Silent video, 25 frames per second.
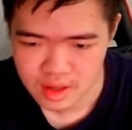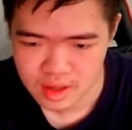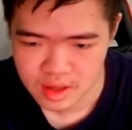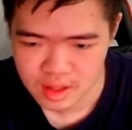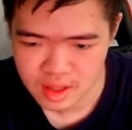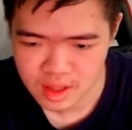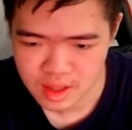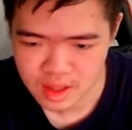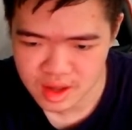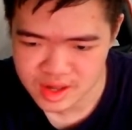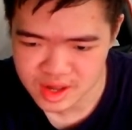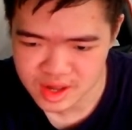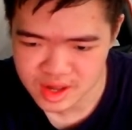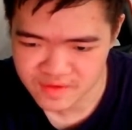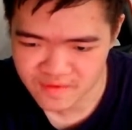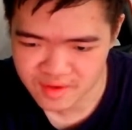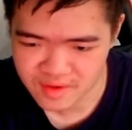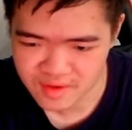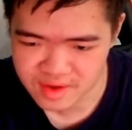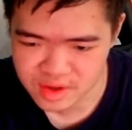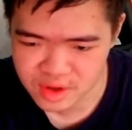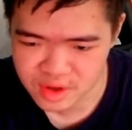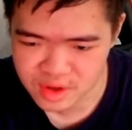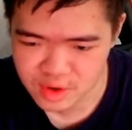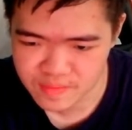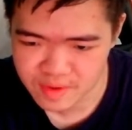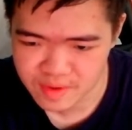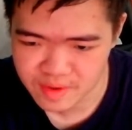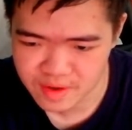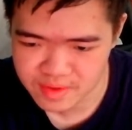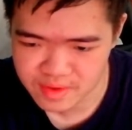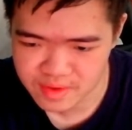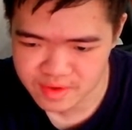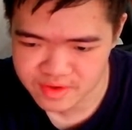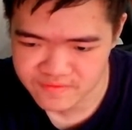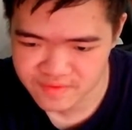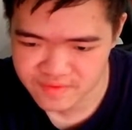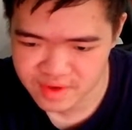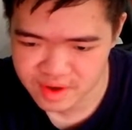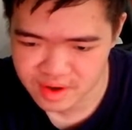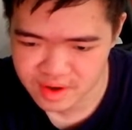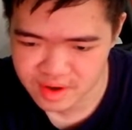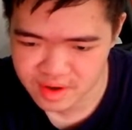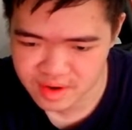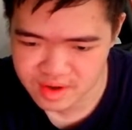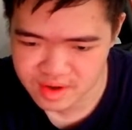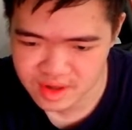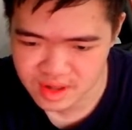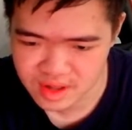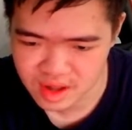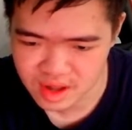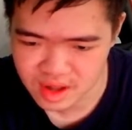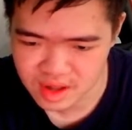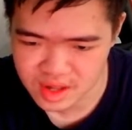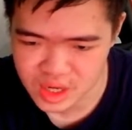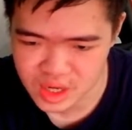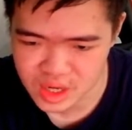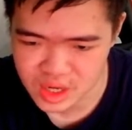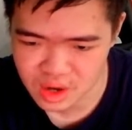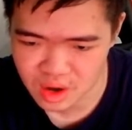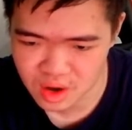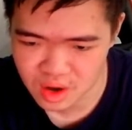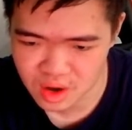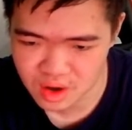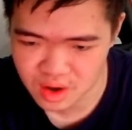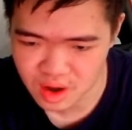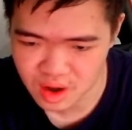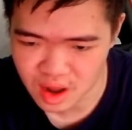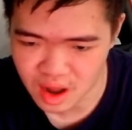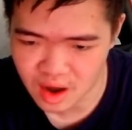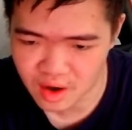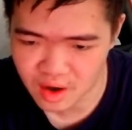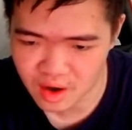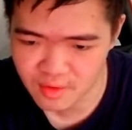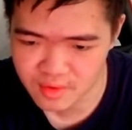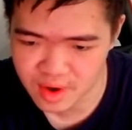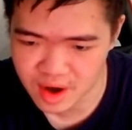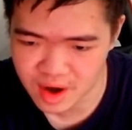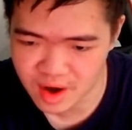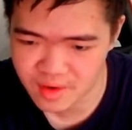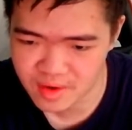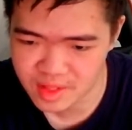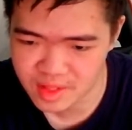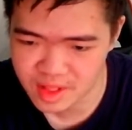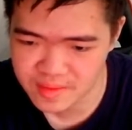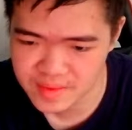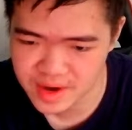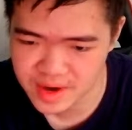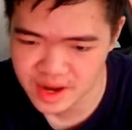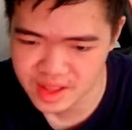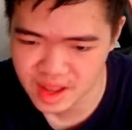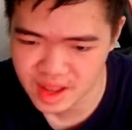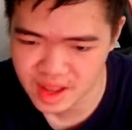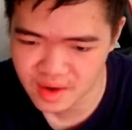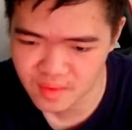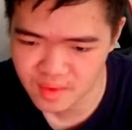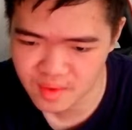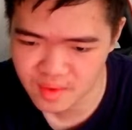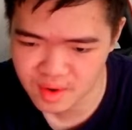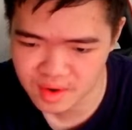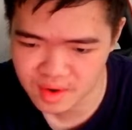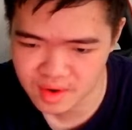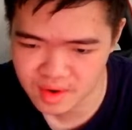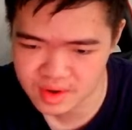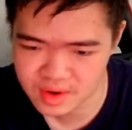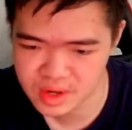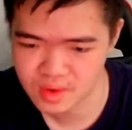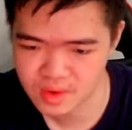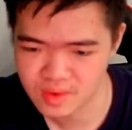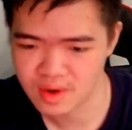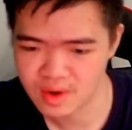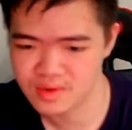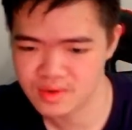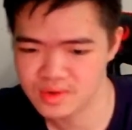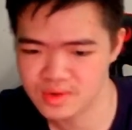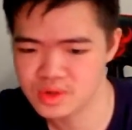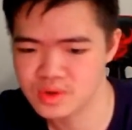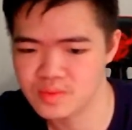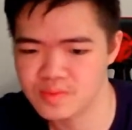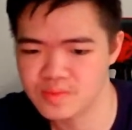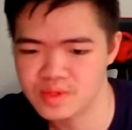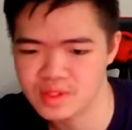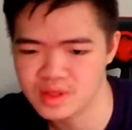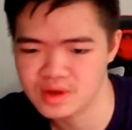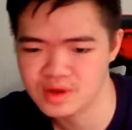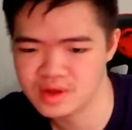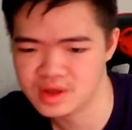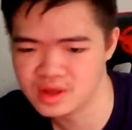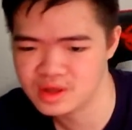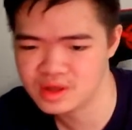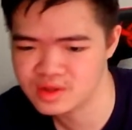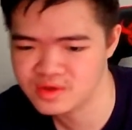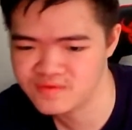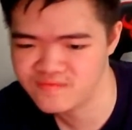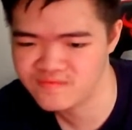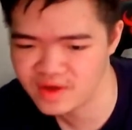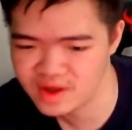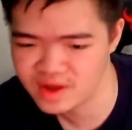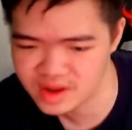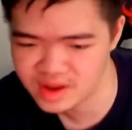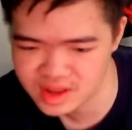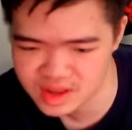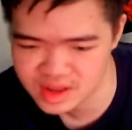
Nice. I found a two pack of those figures and then saw how rare and limited they were, so I was super lucky to find it.